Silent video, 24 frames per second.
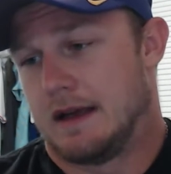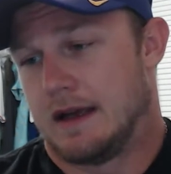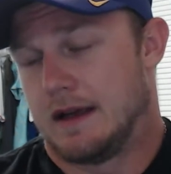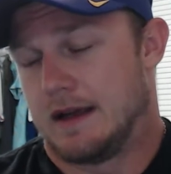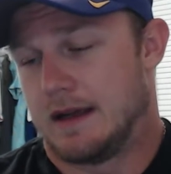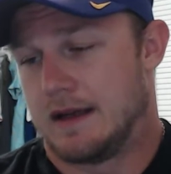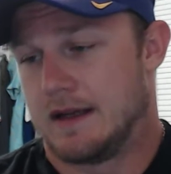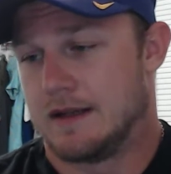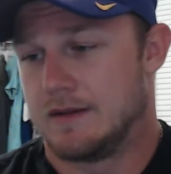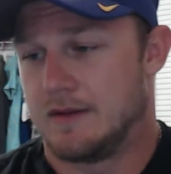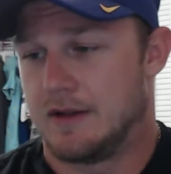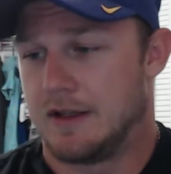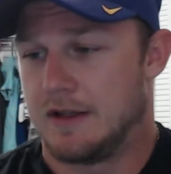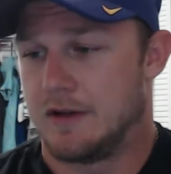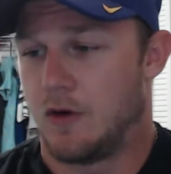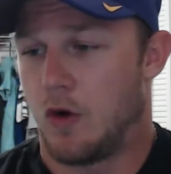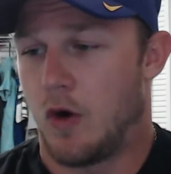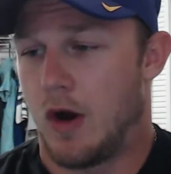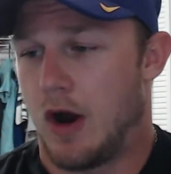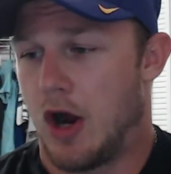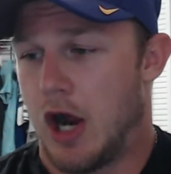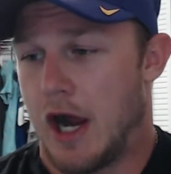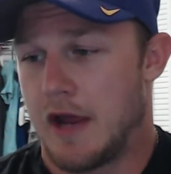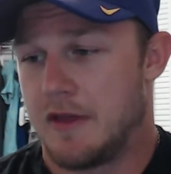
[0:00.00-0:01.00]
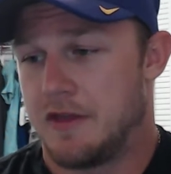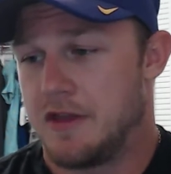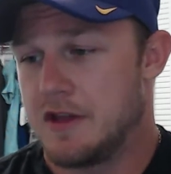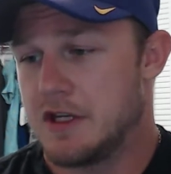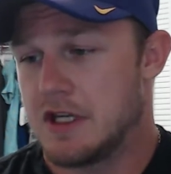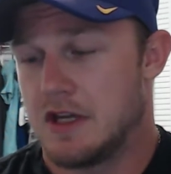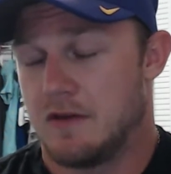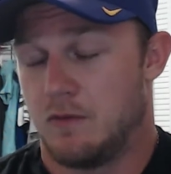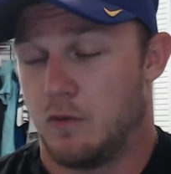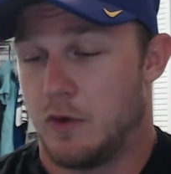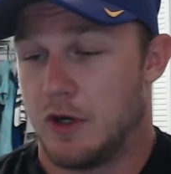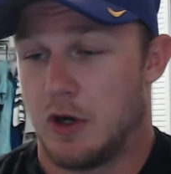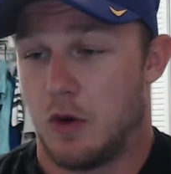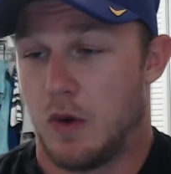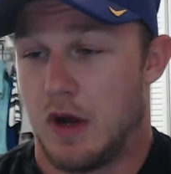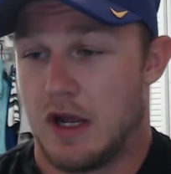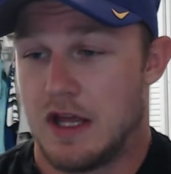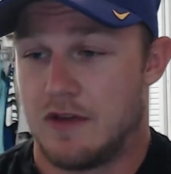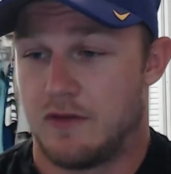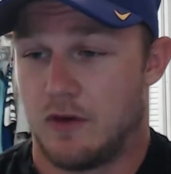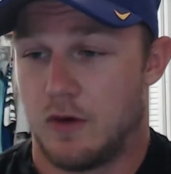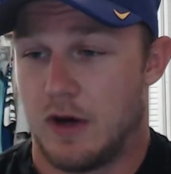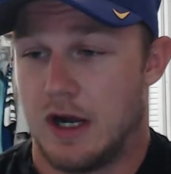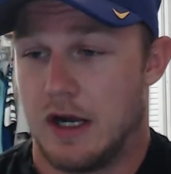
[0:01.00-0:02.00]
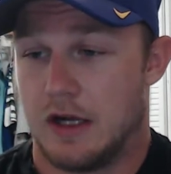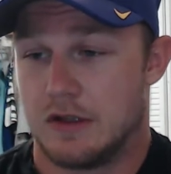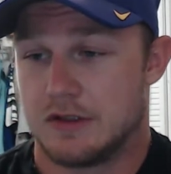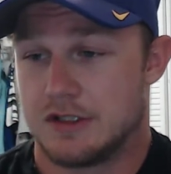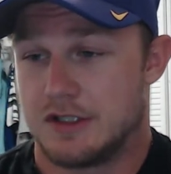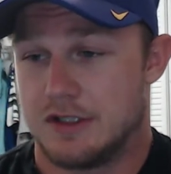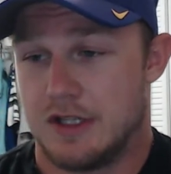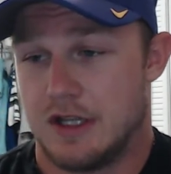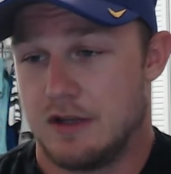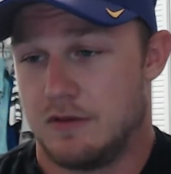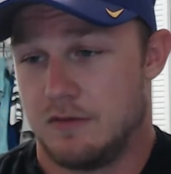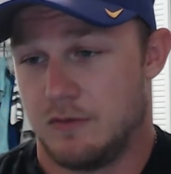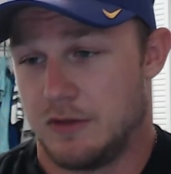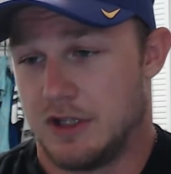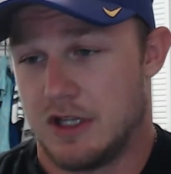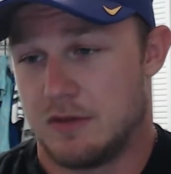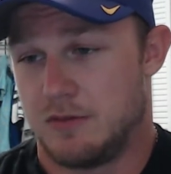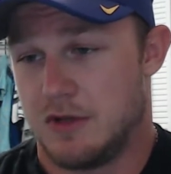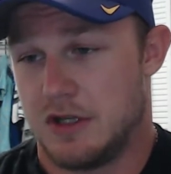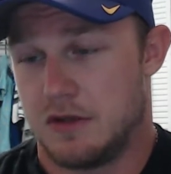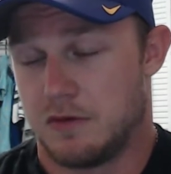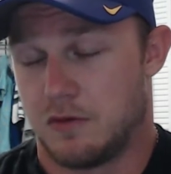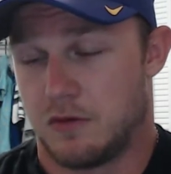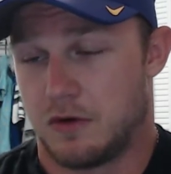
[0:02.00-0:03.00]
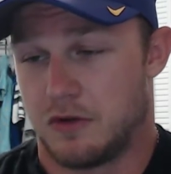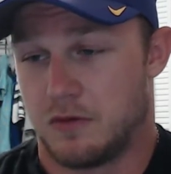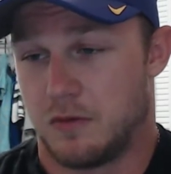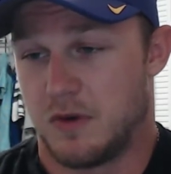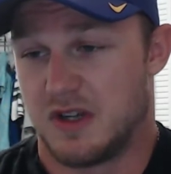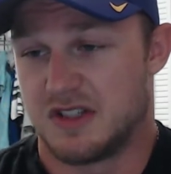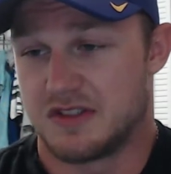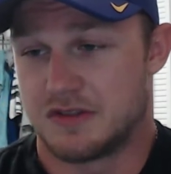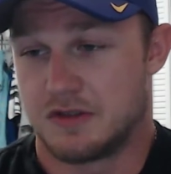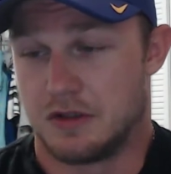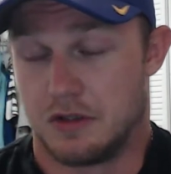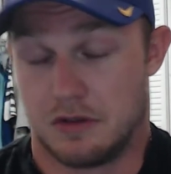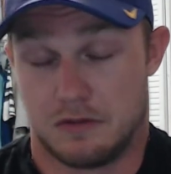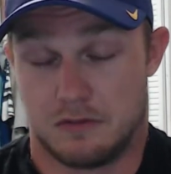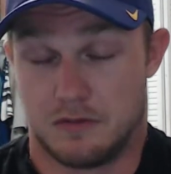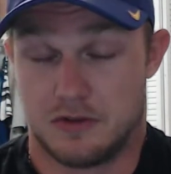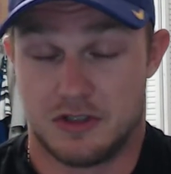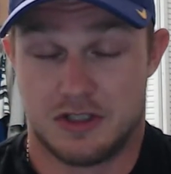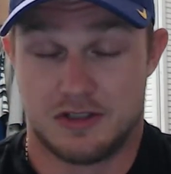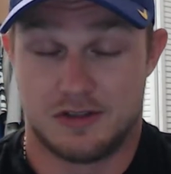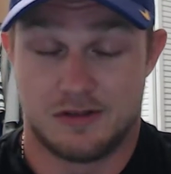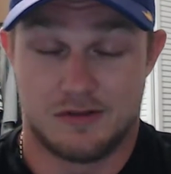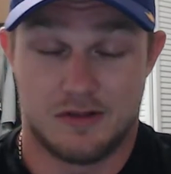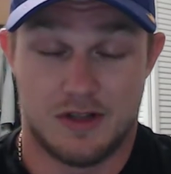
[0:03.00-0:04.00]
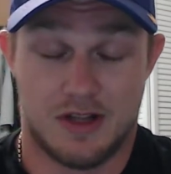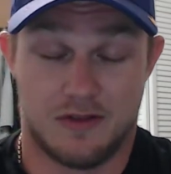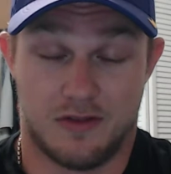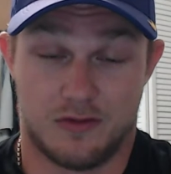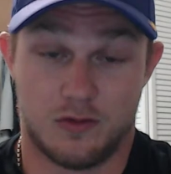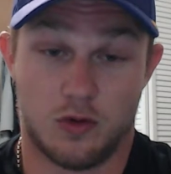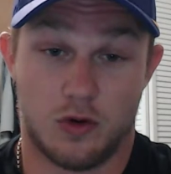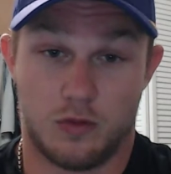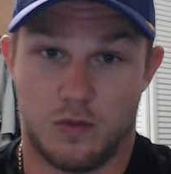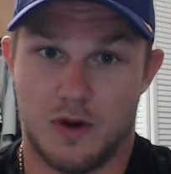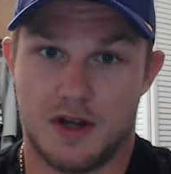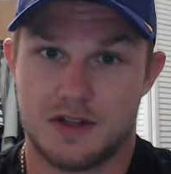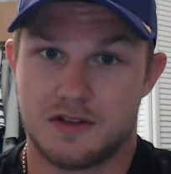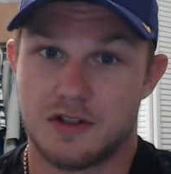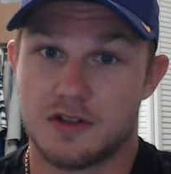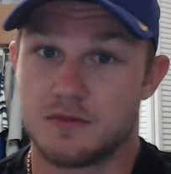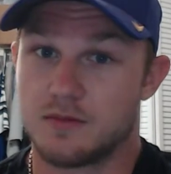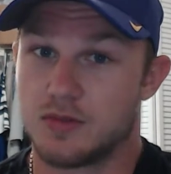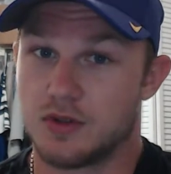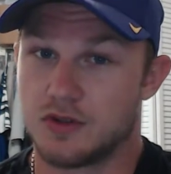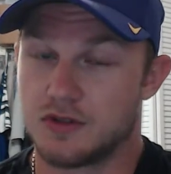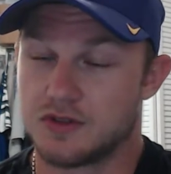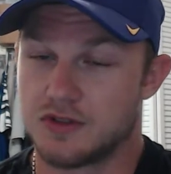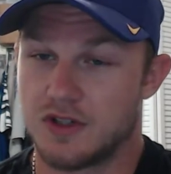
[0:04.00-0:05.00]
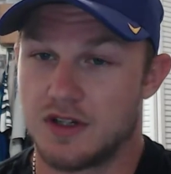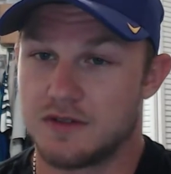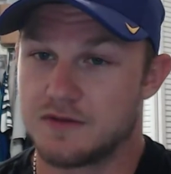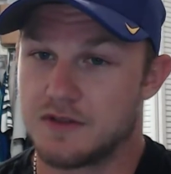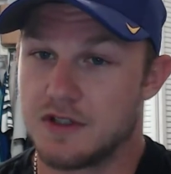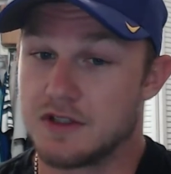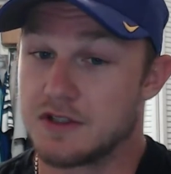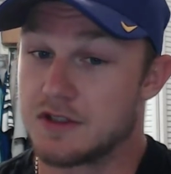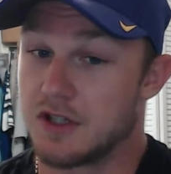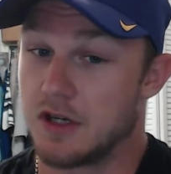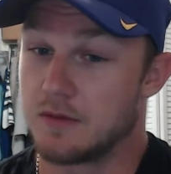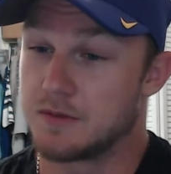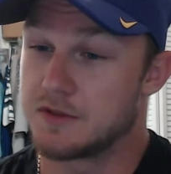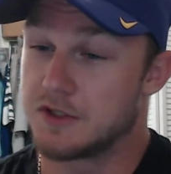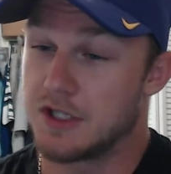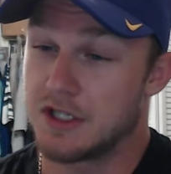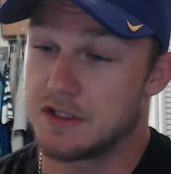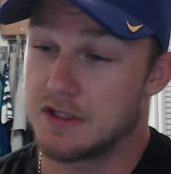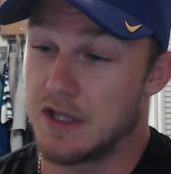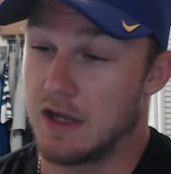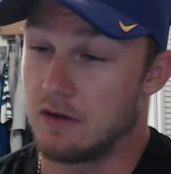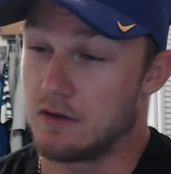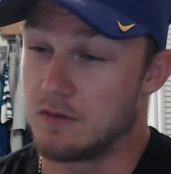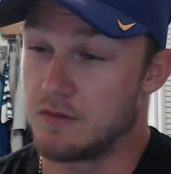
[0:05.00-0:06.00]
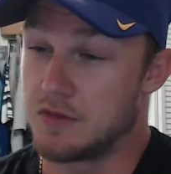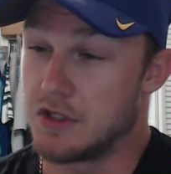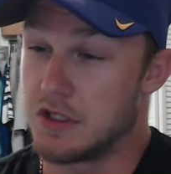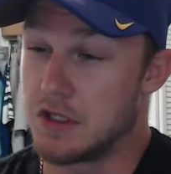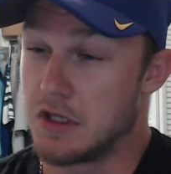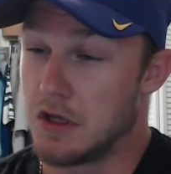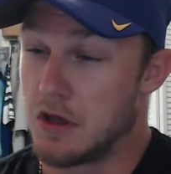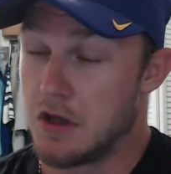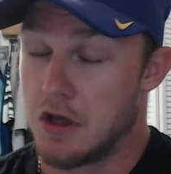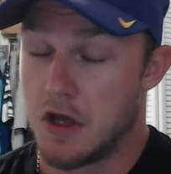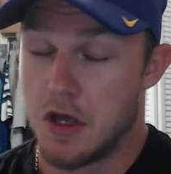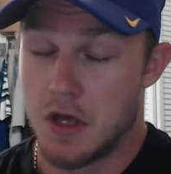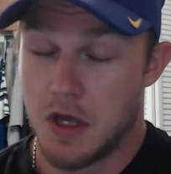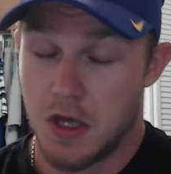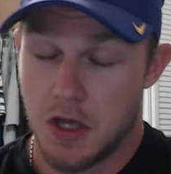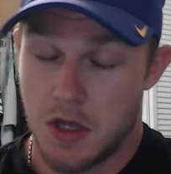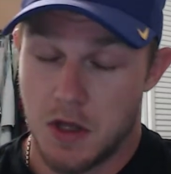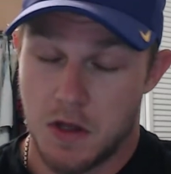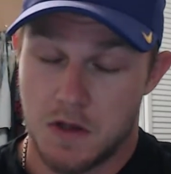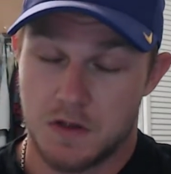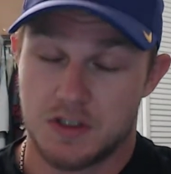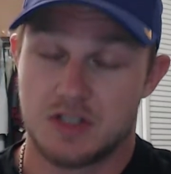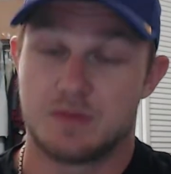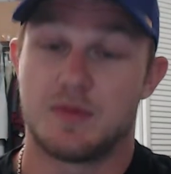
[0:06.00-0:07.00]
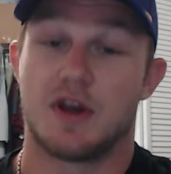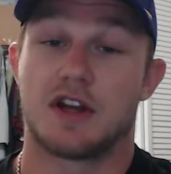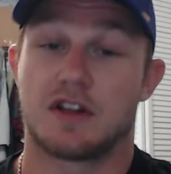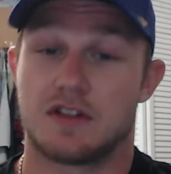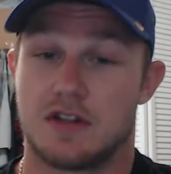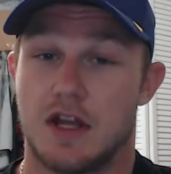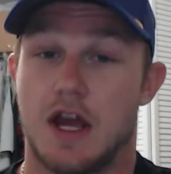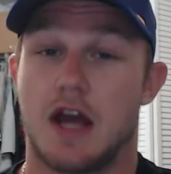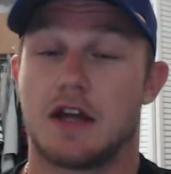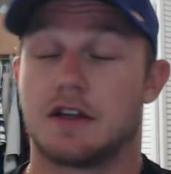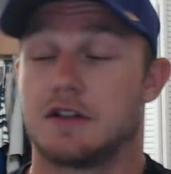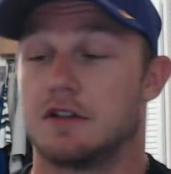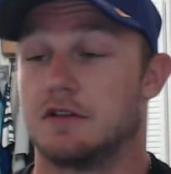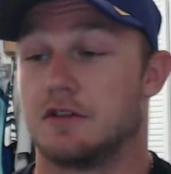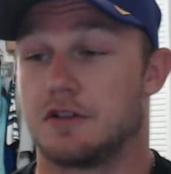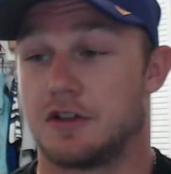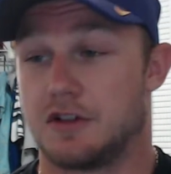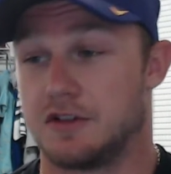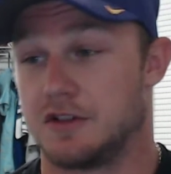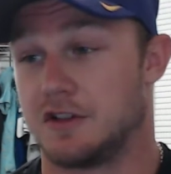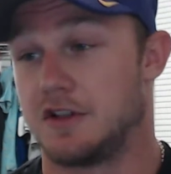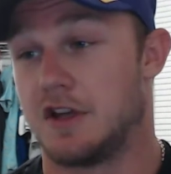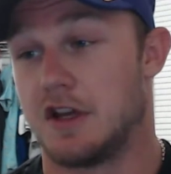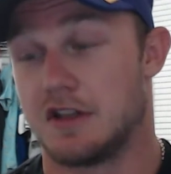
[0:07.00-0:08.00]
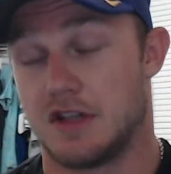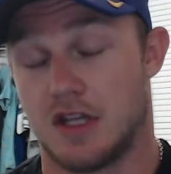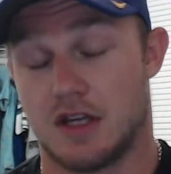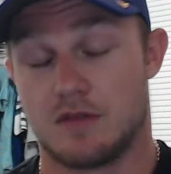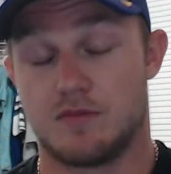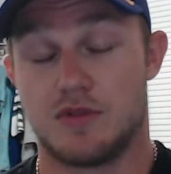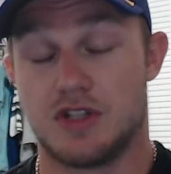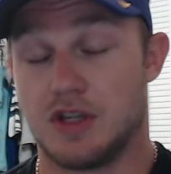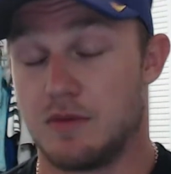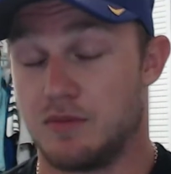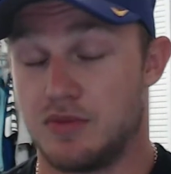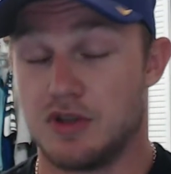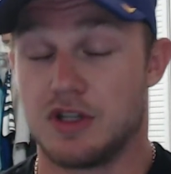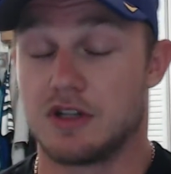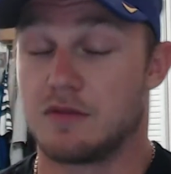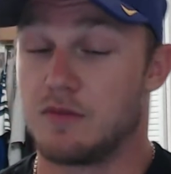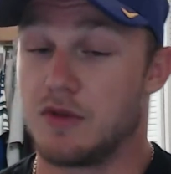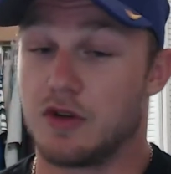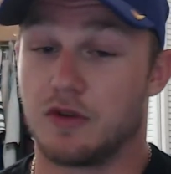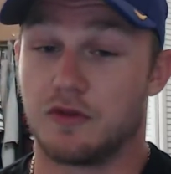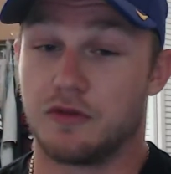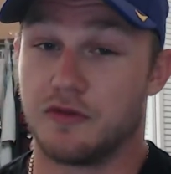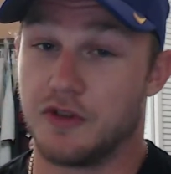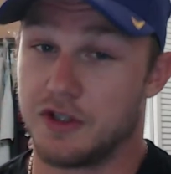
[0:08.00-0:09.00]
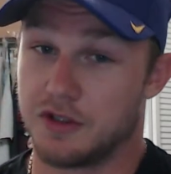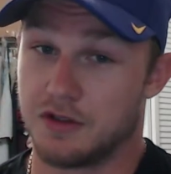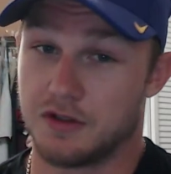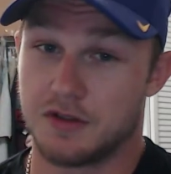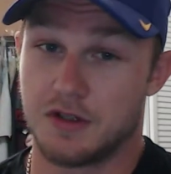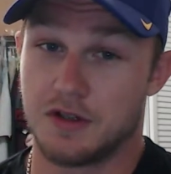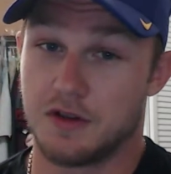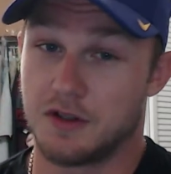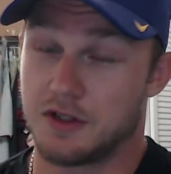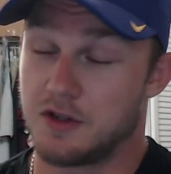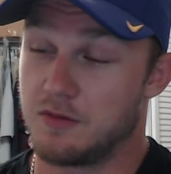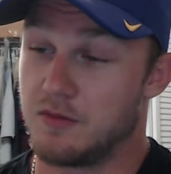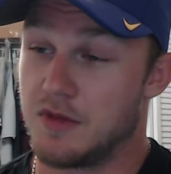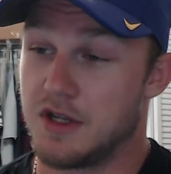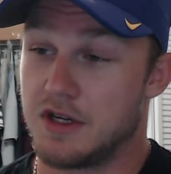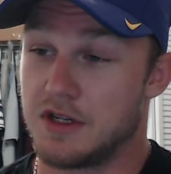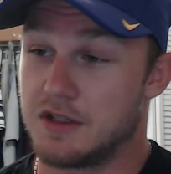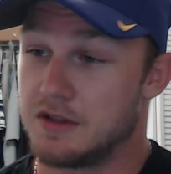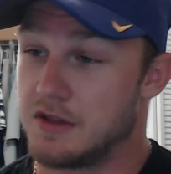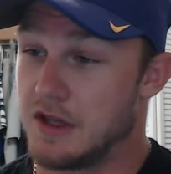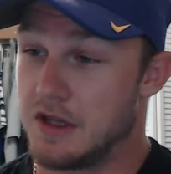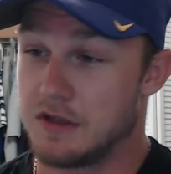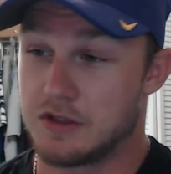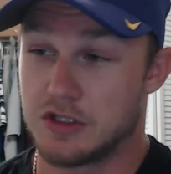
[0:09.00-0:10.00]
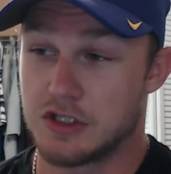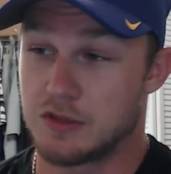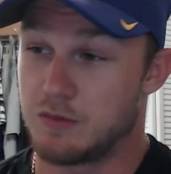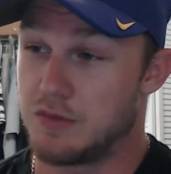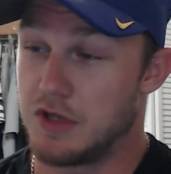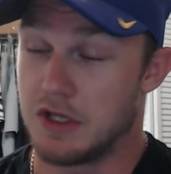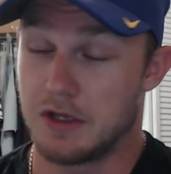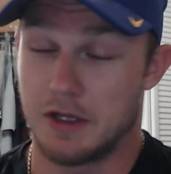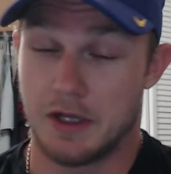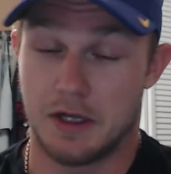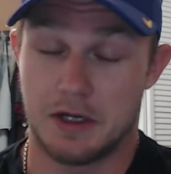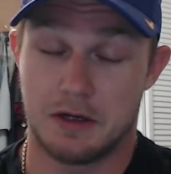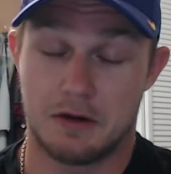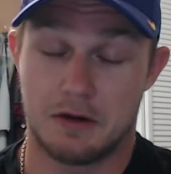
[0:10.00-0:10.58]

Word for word: I, I think it when if Ohio State when they beat Northwestern, which is, if Northwestern pulls off this upset, that would be spectacular because again that'd be a big middle finger to the committee they'd just be like